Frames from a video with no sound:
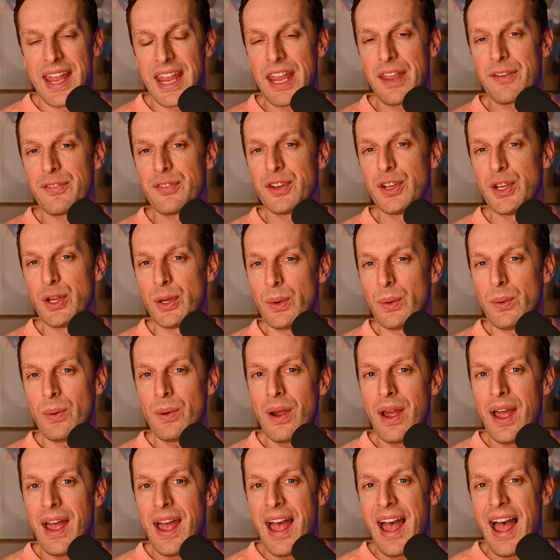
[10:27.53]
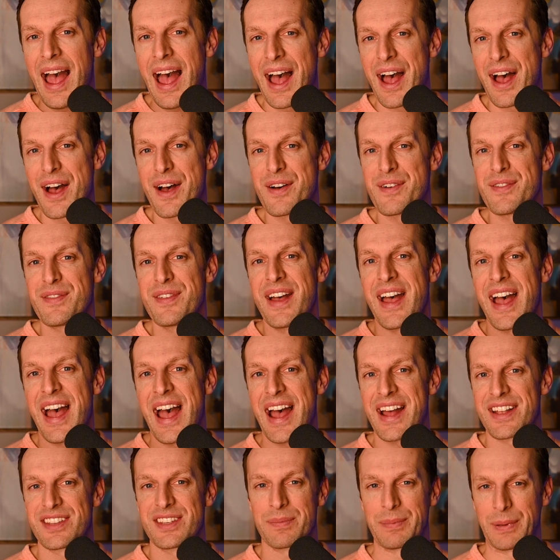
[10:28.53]
If you have
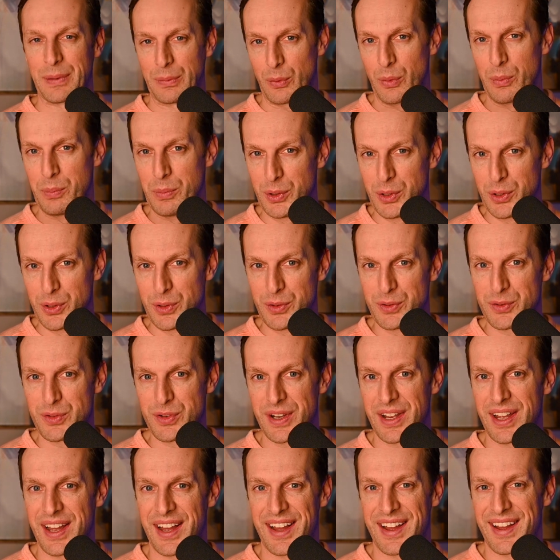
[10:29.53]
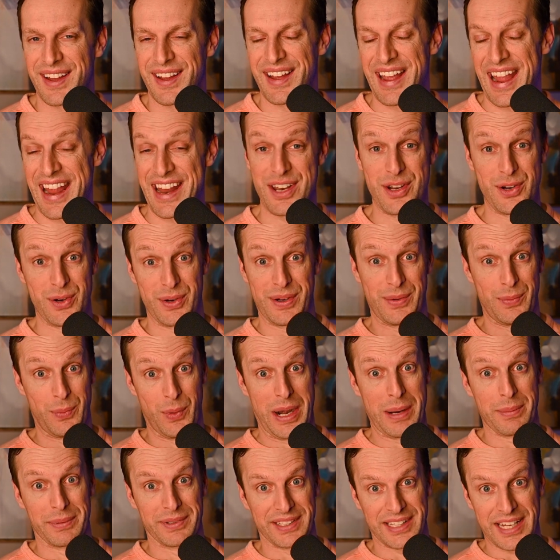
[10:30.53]
had something removed uh, and you were
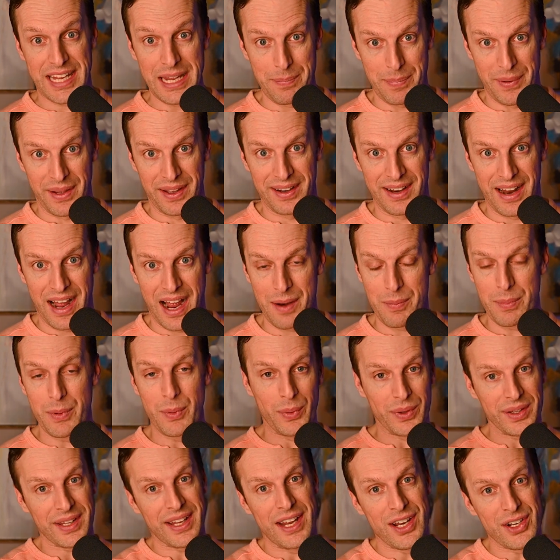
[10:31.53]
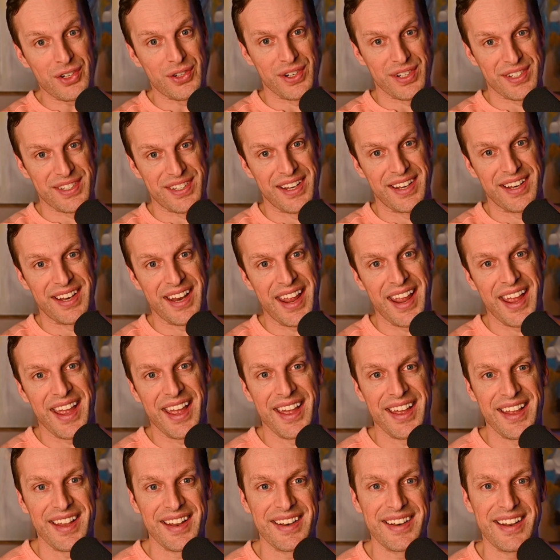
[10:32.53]
able to keep it, I'd be really interested
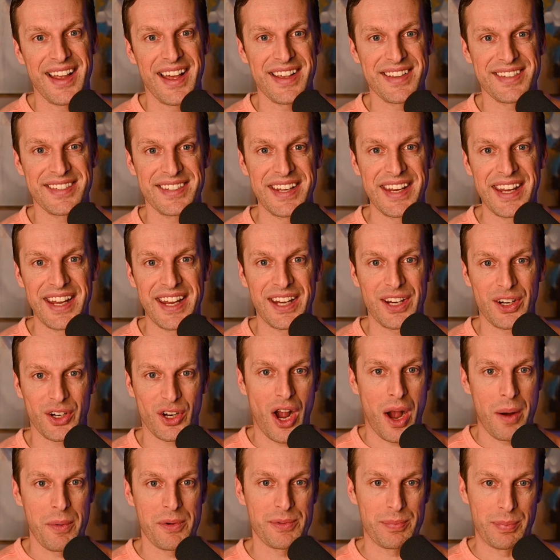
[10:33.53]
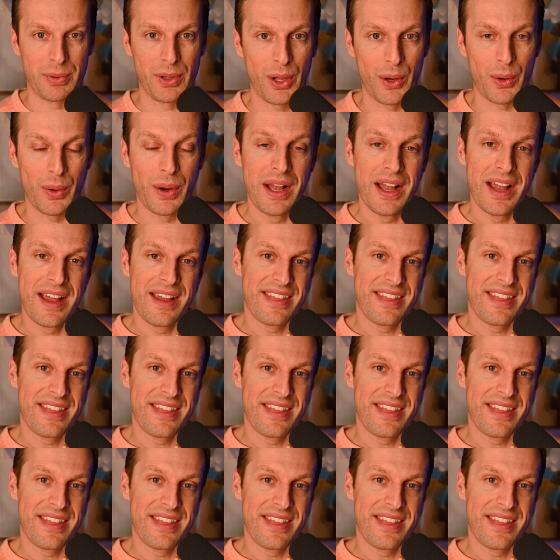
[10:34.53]
in uh, seeing your comments below.